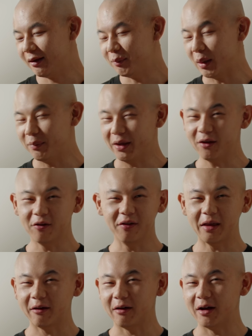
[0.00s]
But because
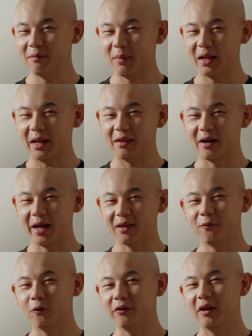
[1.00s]
there aren't many nice
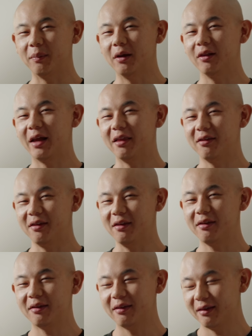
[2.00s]
40mm
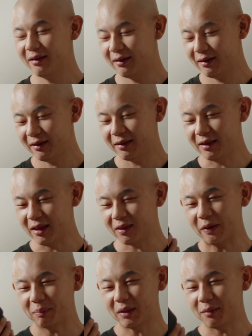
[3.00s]
lenses, this
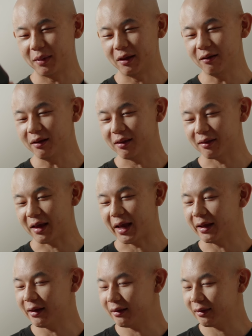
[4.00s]
50mm is
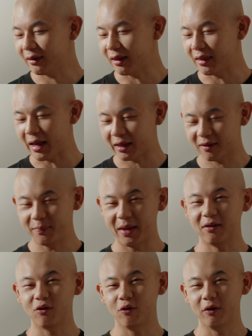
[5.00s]
like the next
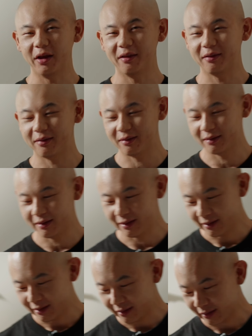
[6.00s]
best choice.
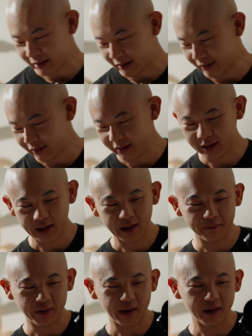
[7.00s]
Currently, I
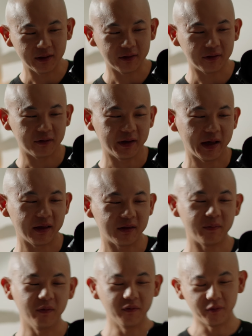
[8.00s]
have here the Sony
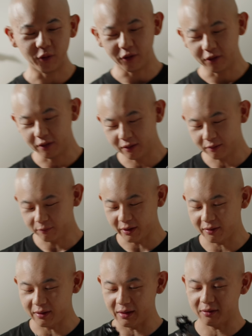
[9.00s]
A7 IV
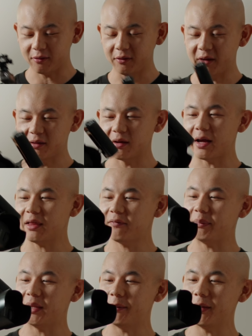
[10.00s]
with the Sony Zeiss
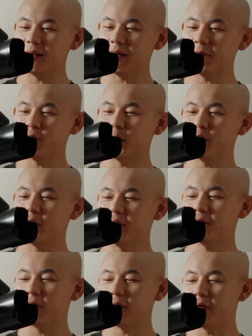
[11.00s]
50mm
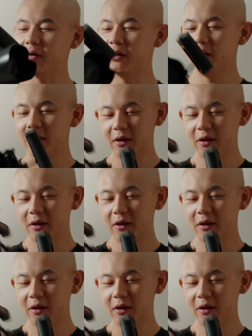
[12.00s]
f1.4.